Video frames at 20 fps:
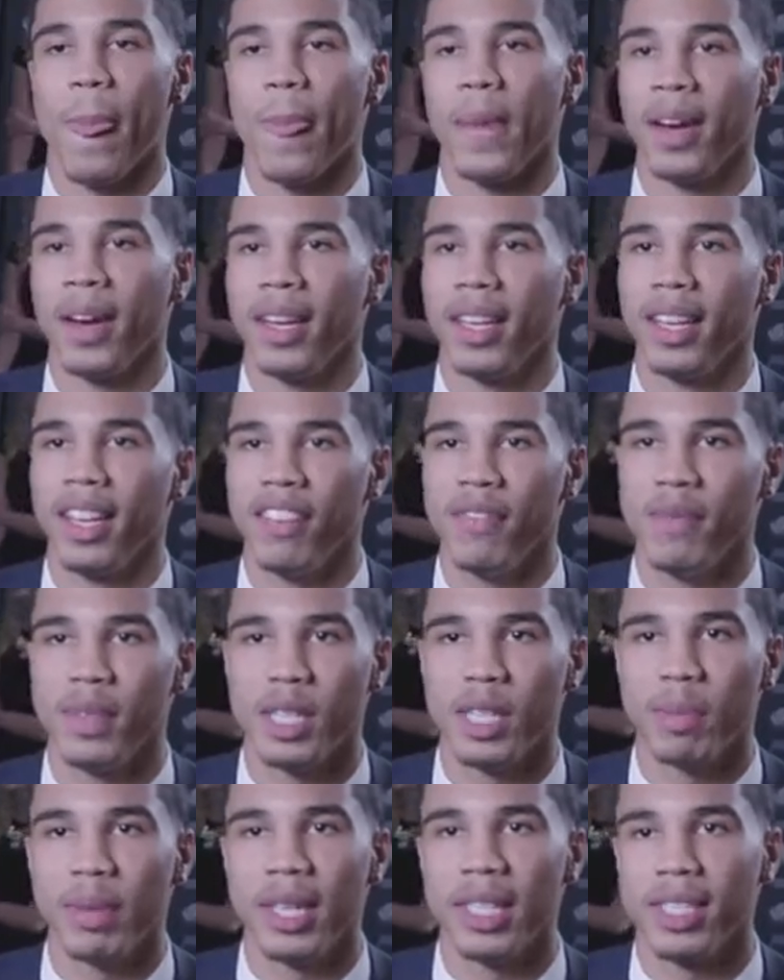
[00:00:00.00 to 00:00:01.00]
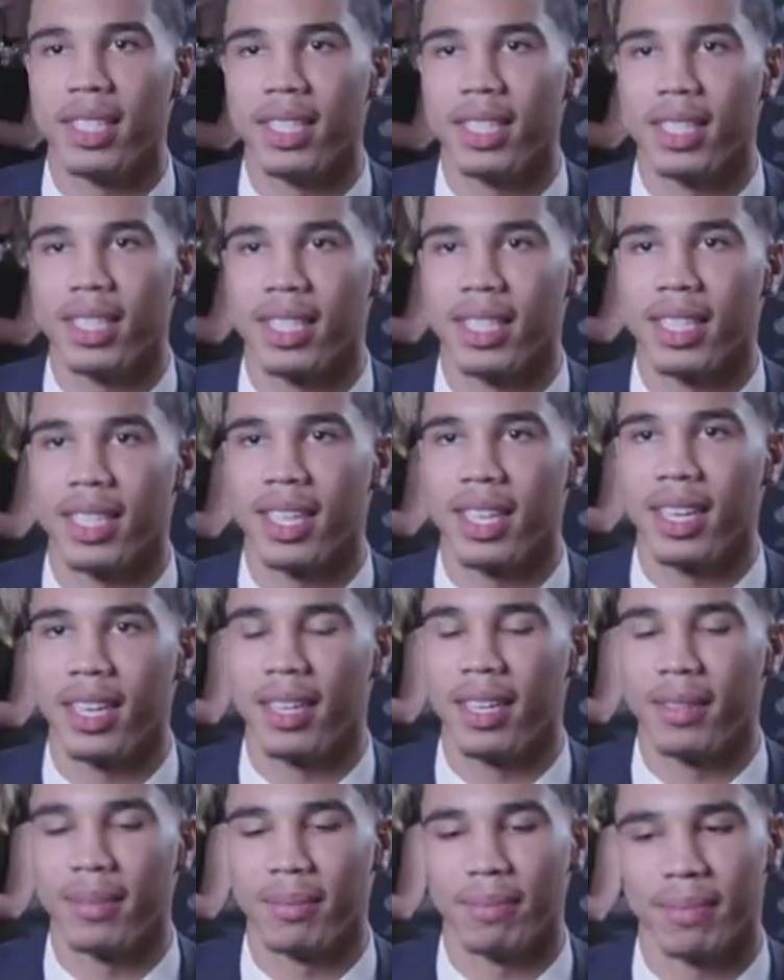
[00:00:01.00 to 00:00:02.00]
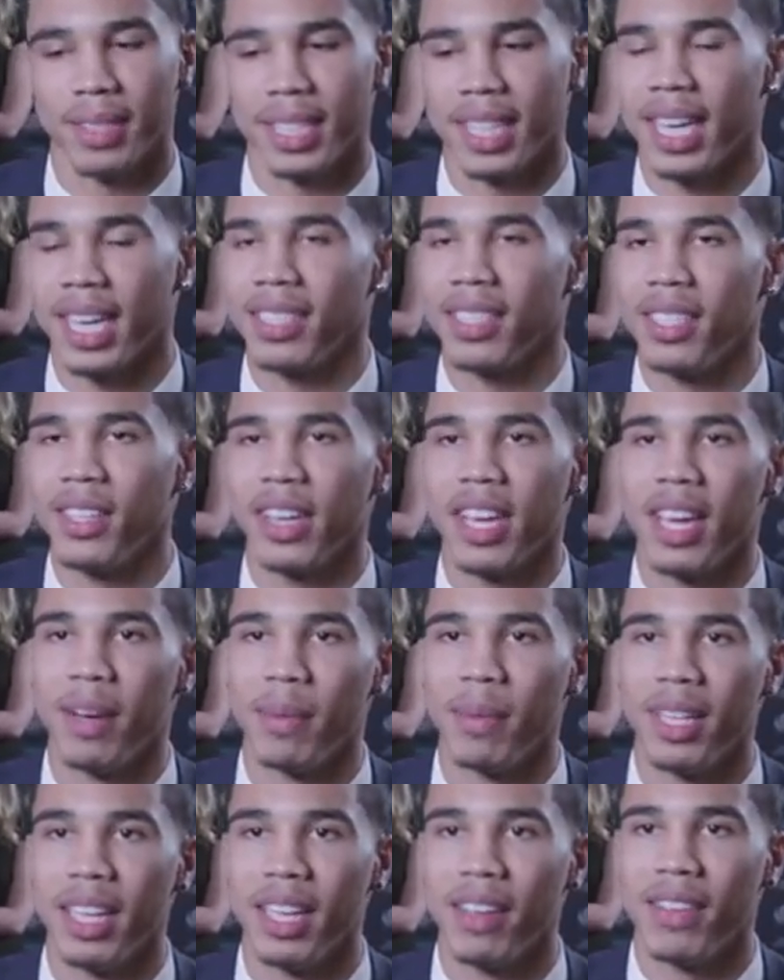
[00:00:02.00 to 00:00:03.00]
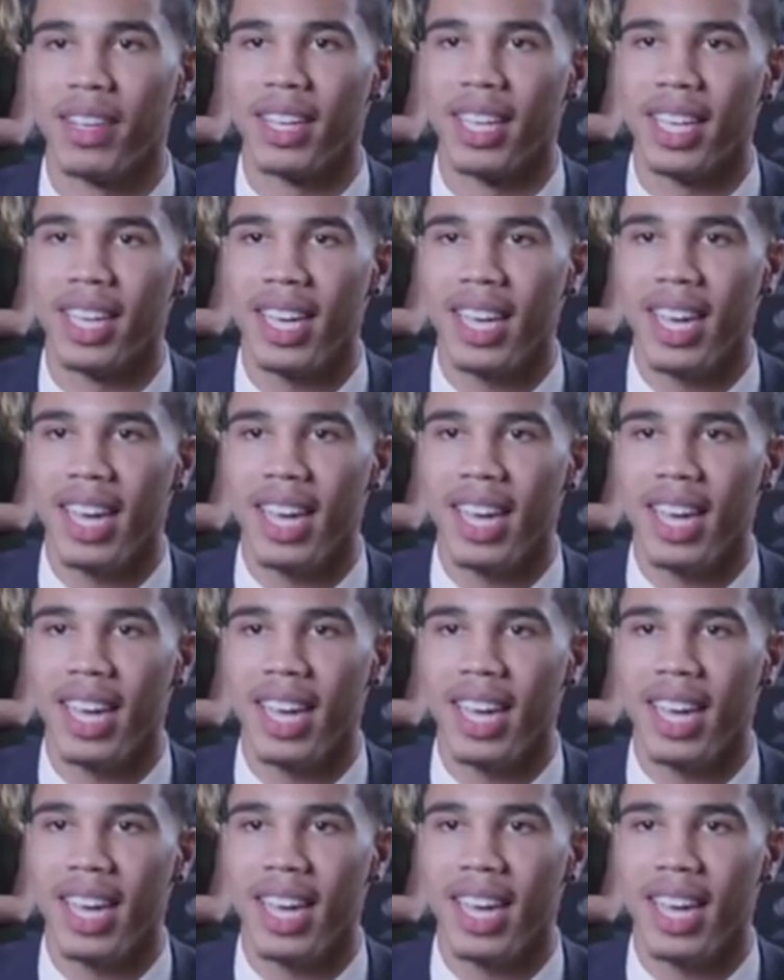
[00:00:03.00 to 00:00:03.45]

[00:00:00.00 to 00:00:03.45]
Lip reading: Left me speechless. I still can't believe it.